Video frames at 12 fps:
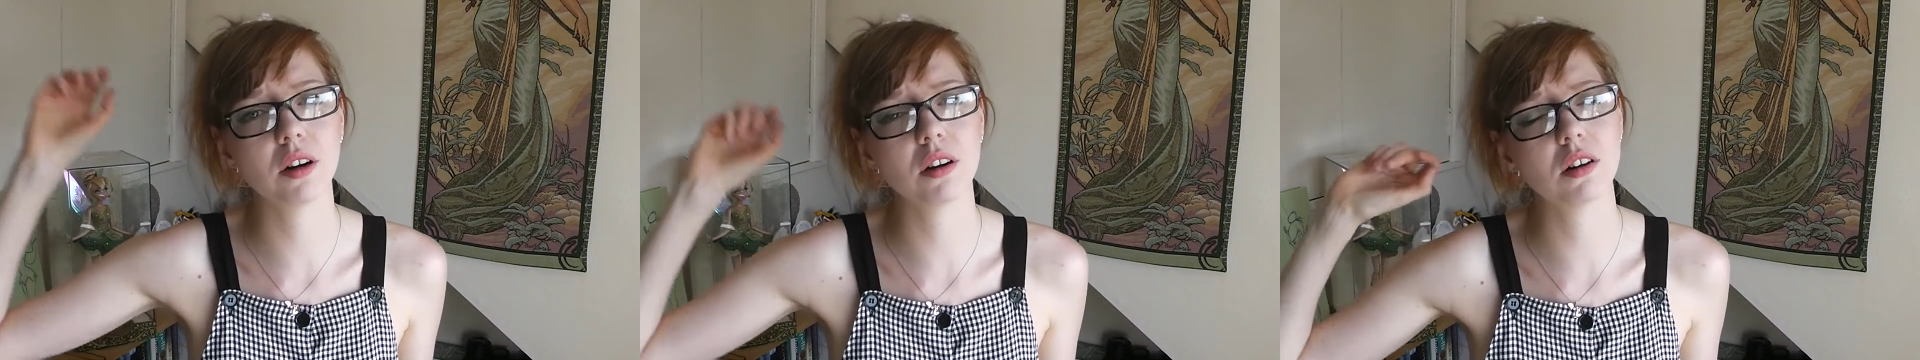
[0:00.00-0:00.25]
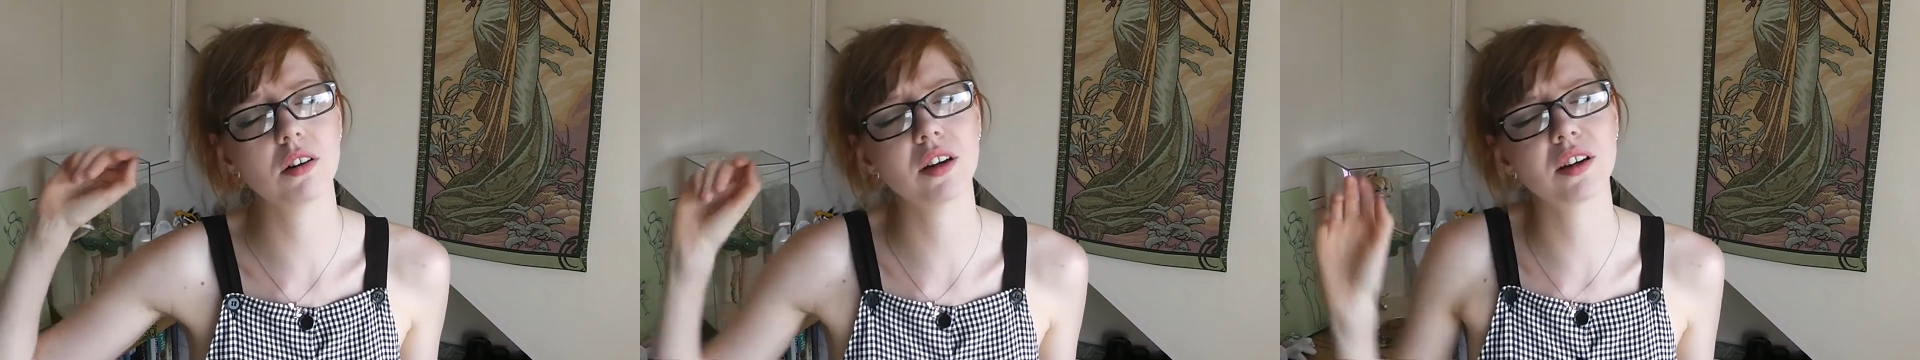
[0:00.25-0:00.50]

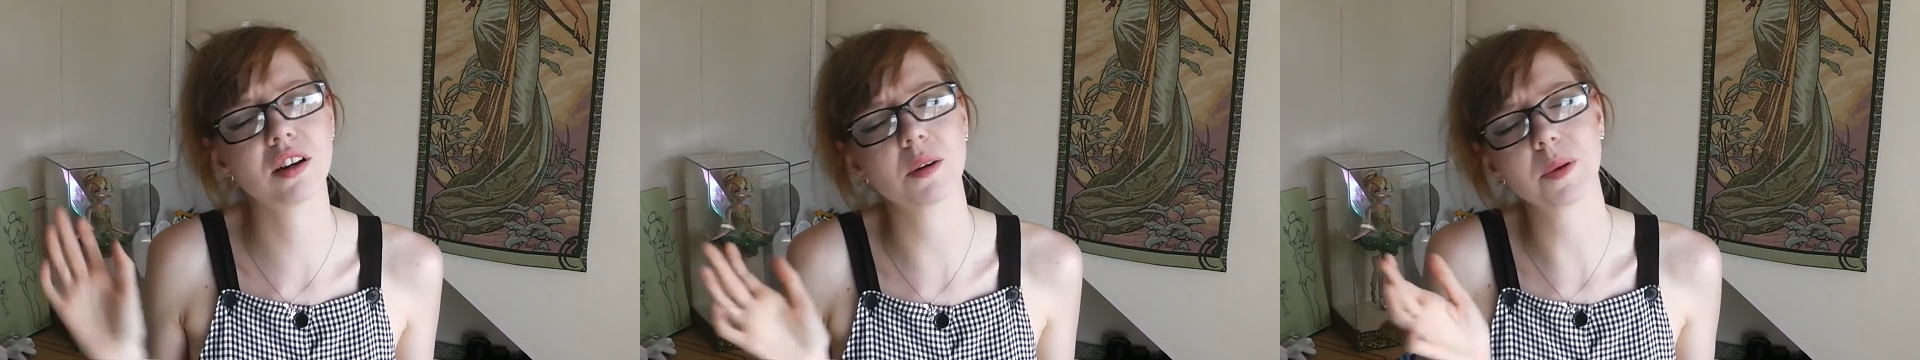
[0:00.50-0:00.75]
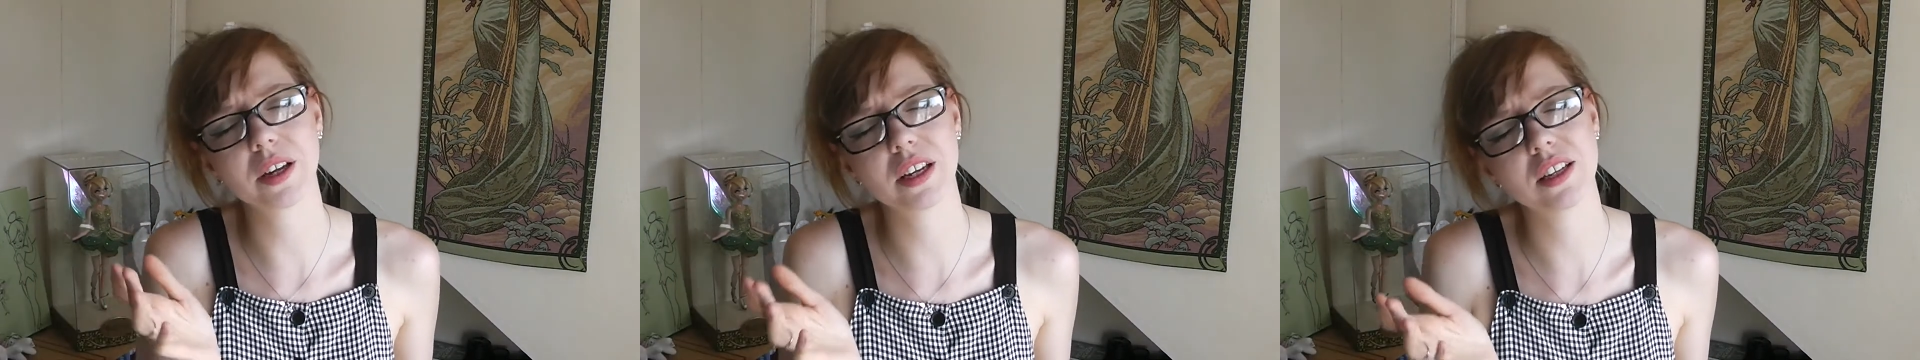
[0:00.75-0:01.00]
Oh, her
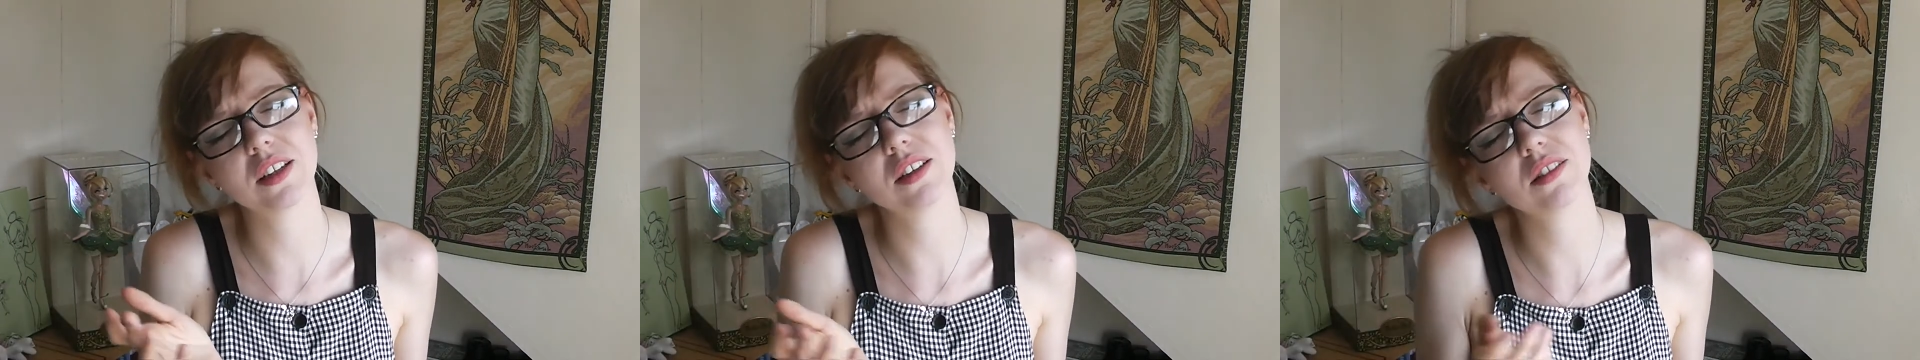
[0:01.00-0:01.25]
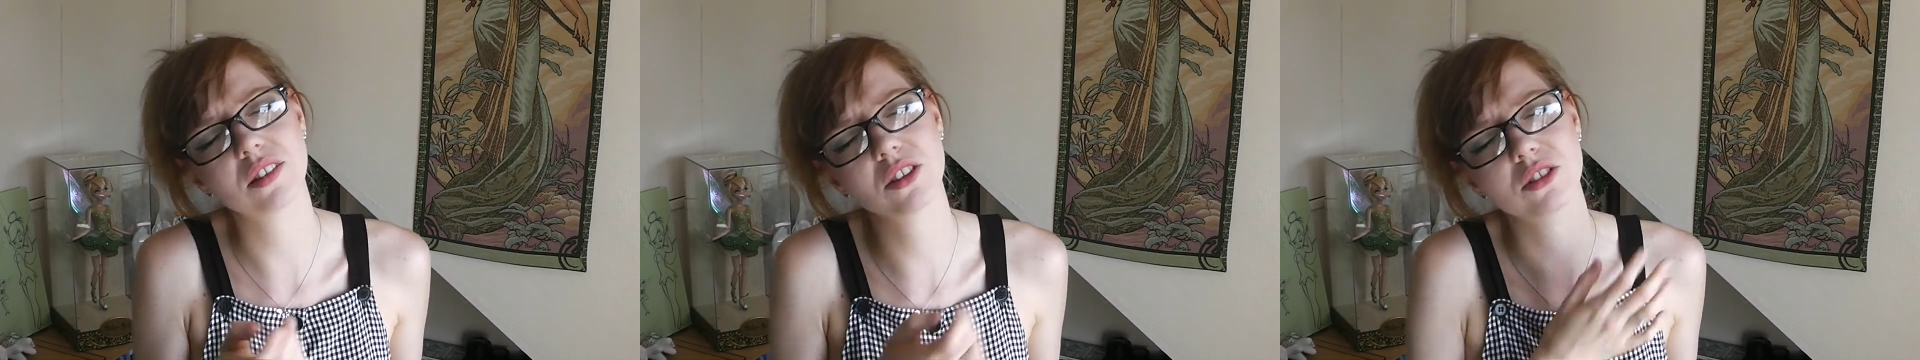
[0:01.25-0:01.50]

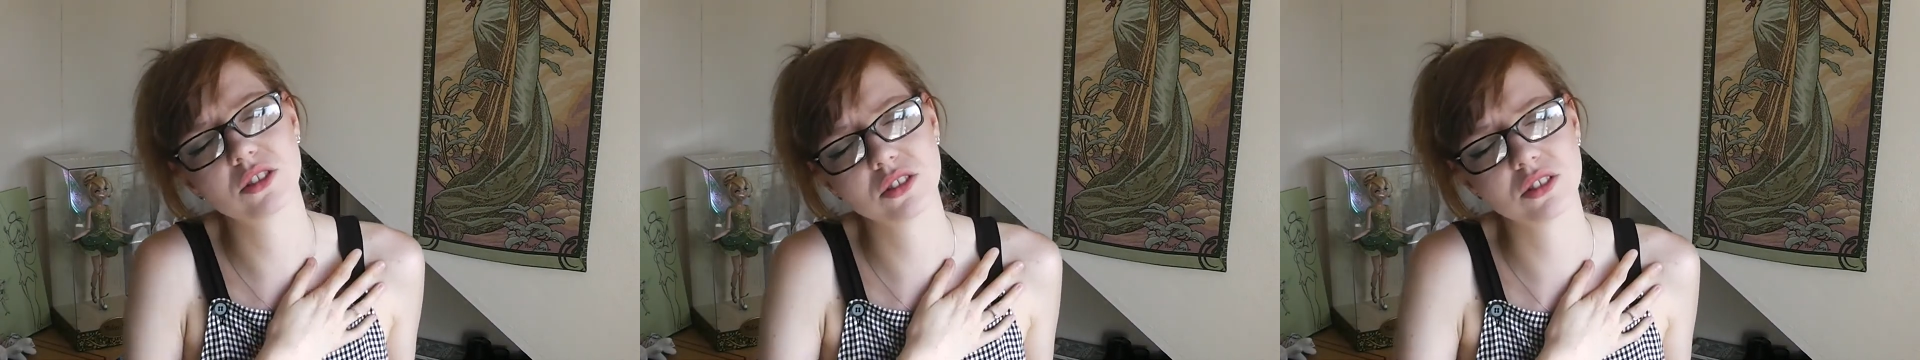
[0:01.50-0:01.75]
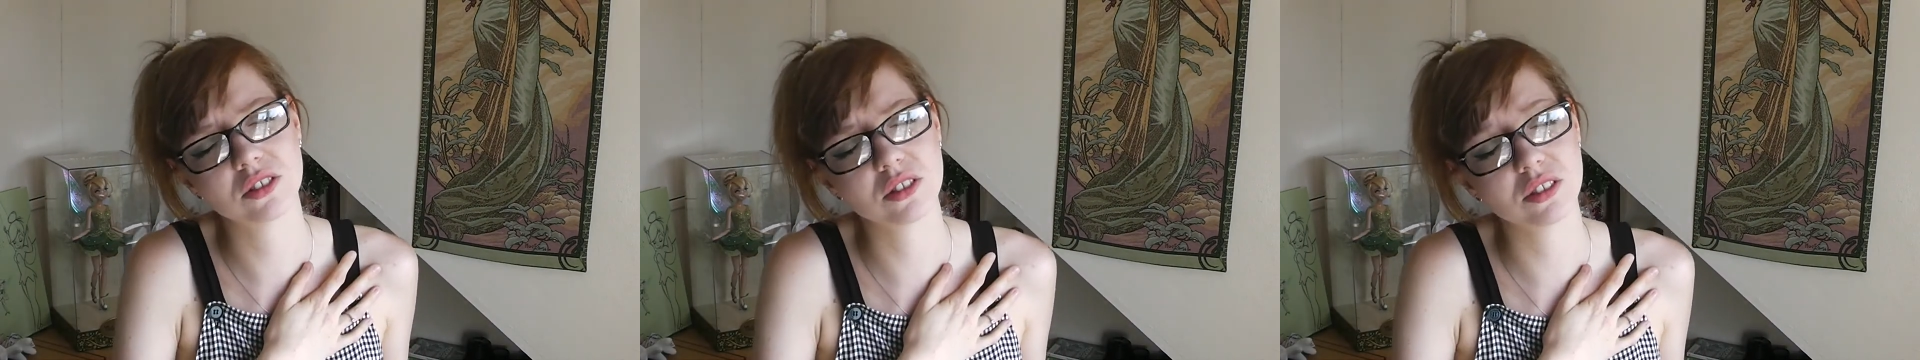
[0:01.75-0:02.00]
cupcakes are
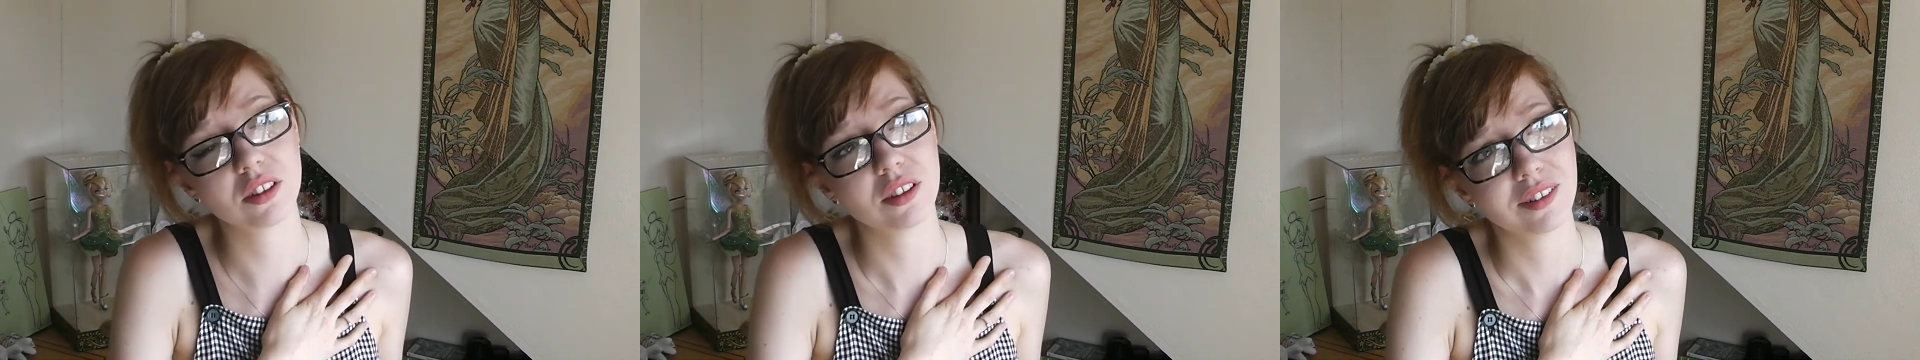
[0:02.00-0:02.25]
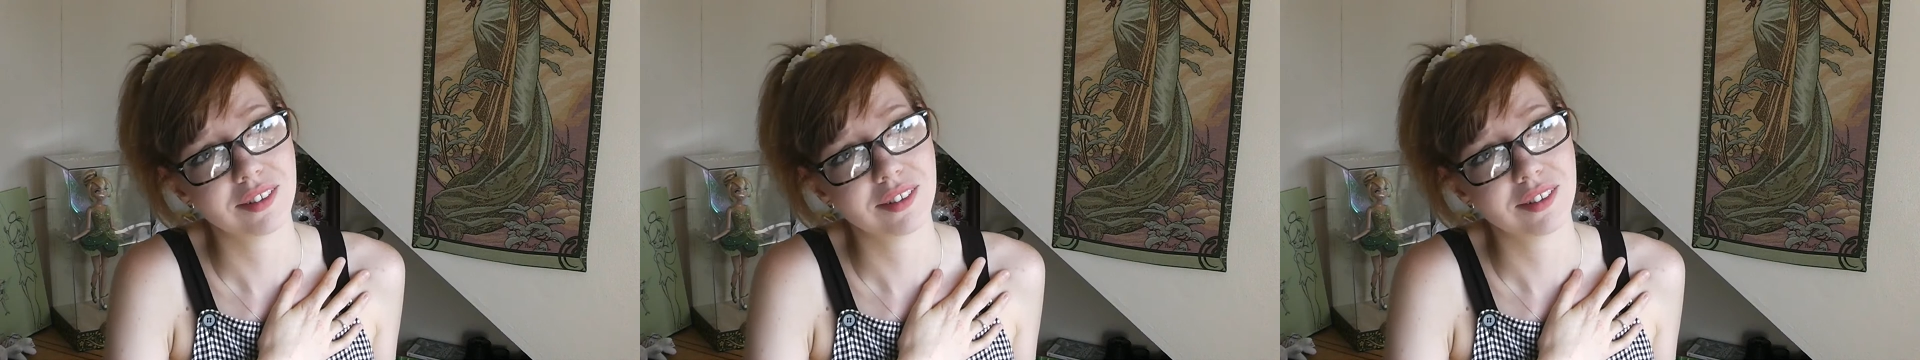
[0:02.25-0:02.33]
just